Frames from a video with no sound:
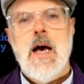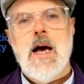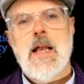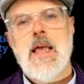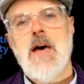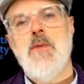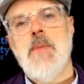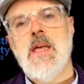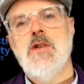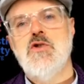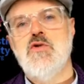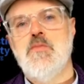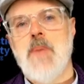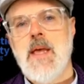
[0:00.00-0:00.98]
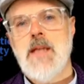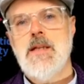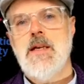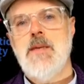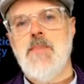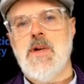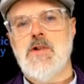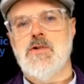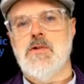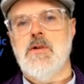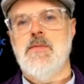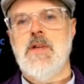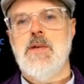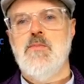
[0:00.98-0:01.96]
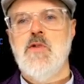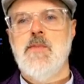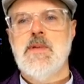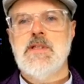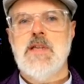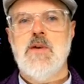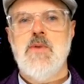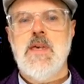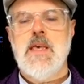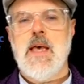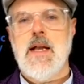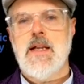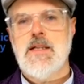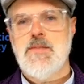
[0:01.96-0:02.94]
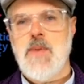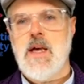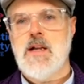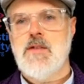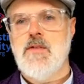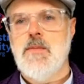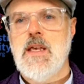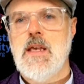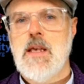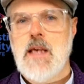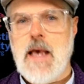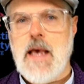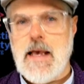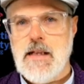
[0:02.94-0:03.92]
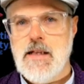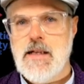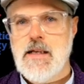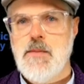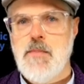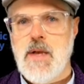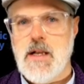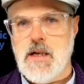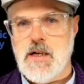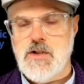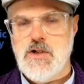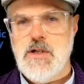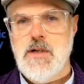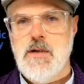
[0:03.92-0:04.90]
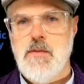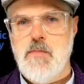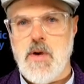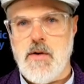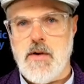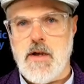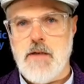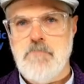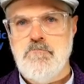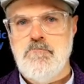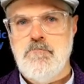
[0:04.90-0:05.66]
allow me to paint a picture of the improvements that we can expect from the catalytic pedagogy paradigm.